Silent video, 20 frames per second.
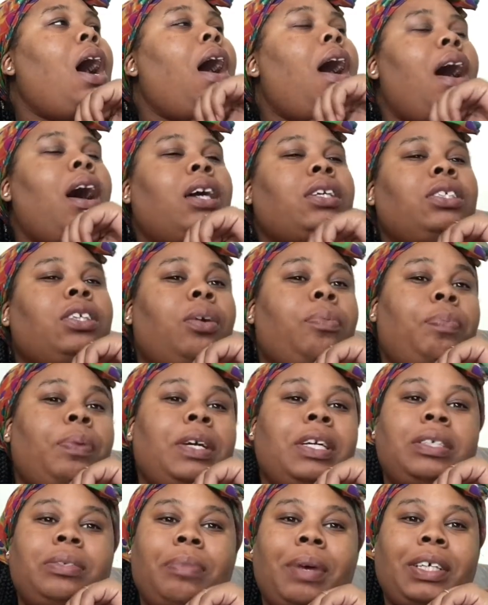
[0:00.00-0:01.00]
Also,
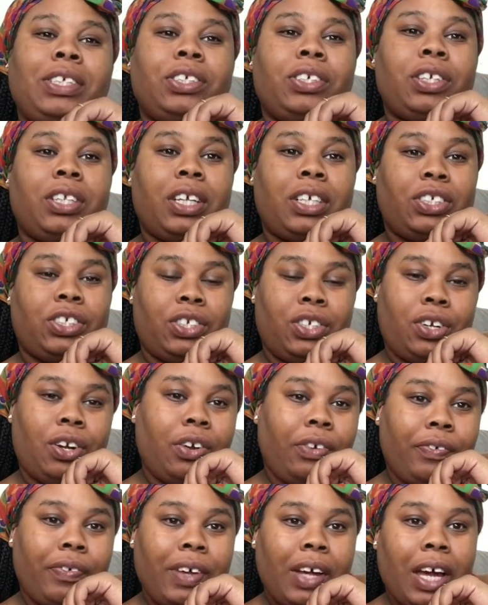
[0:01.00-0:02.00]
please make sure that your
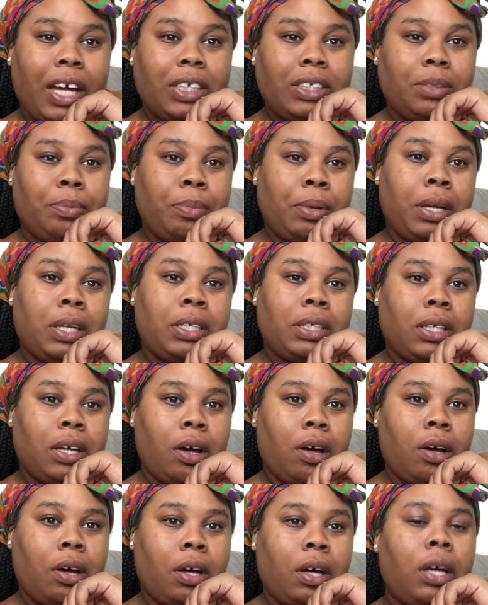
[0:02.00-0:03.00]
notification bell is
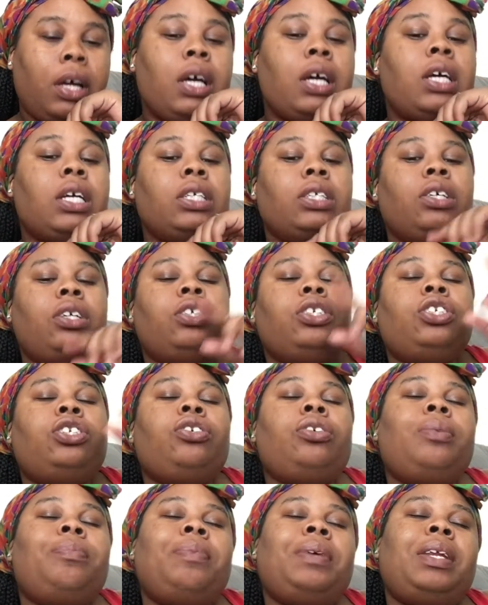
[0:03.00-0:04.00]
on so that you
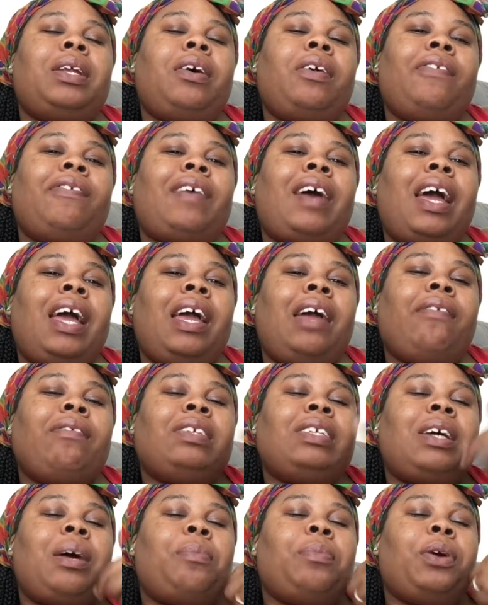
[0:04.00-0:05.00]
can be notified every
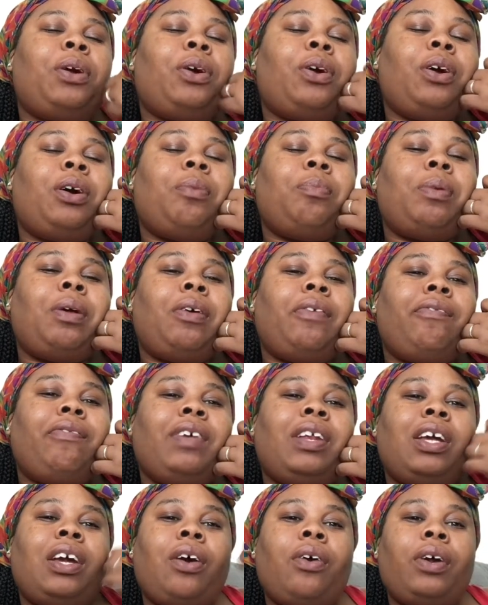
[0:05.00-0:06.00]
time a girl upload a
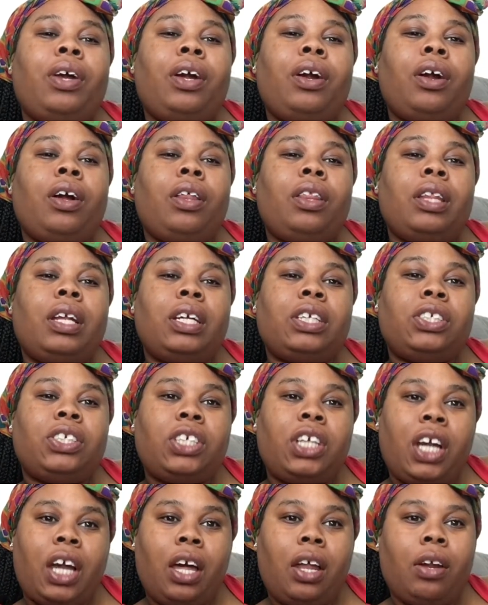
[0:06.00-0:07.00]
video here on the
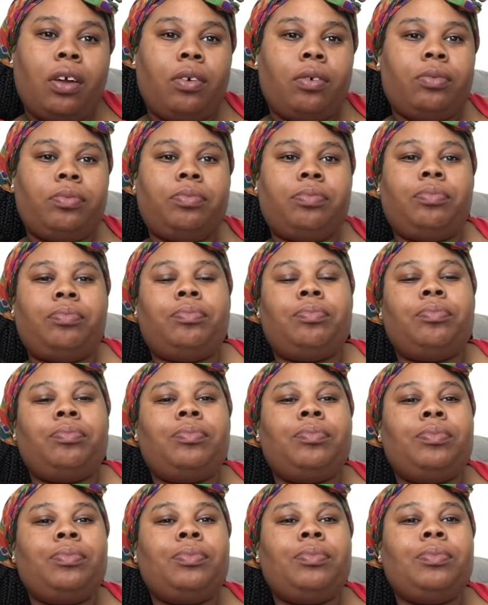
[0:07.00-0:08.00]
channel.
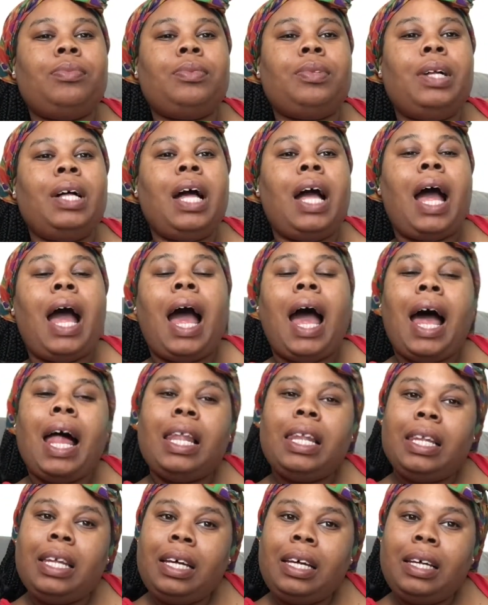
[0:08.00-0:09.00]
I
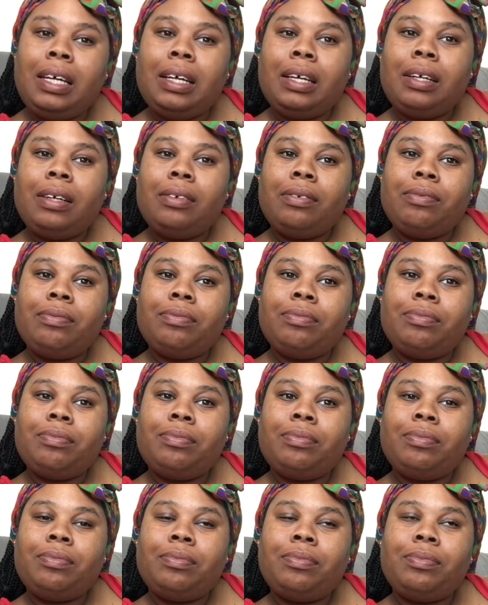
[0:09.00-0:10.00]
love,
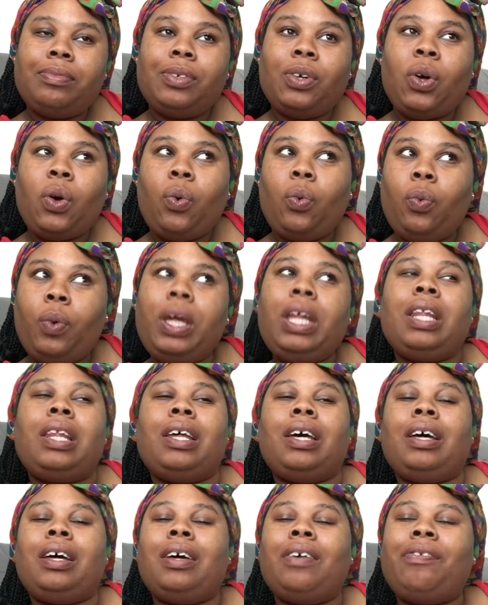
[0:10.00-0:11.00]
we
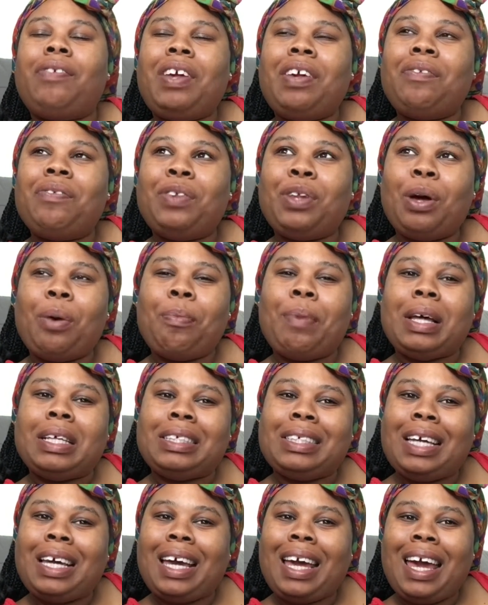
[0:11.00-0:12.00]
love, even though my
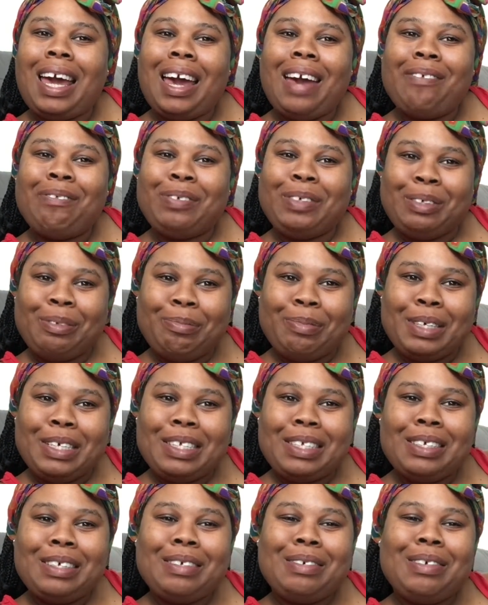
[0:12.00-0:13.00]
second half is
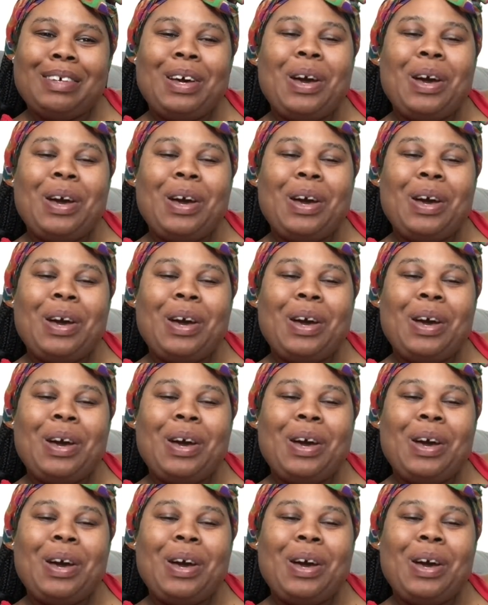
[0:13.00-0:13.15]
missing.